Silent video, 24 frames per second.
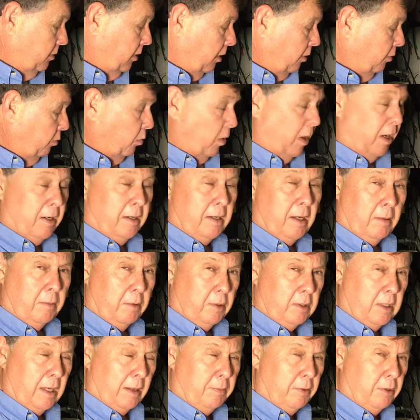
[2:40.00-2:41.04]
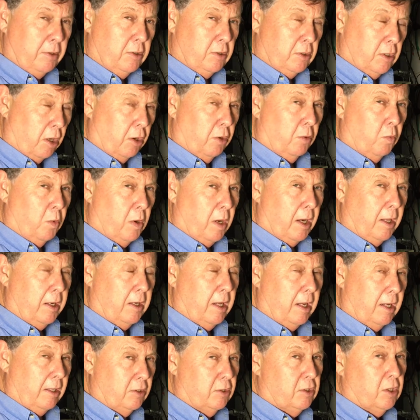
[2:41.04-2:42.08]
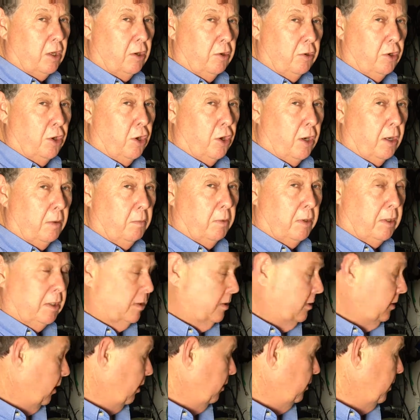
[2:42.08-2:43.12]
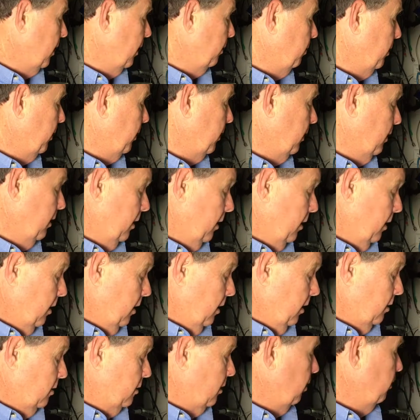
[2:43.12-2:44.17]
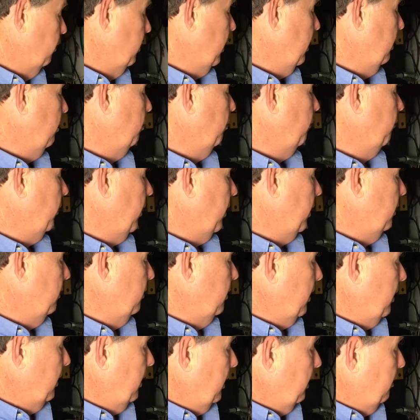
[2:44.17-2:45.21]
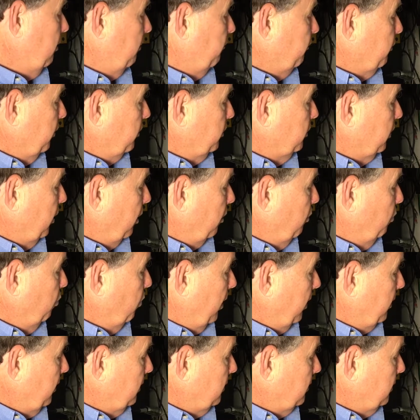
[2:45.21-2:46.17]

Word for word: zone 1 doubles up as zone 1 and zone 9 when it's zone doubling. So now with that in there, now I've got zone 1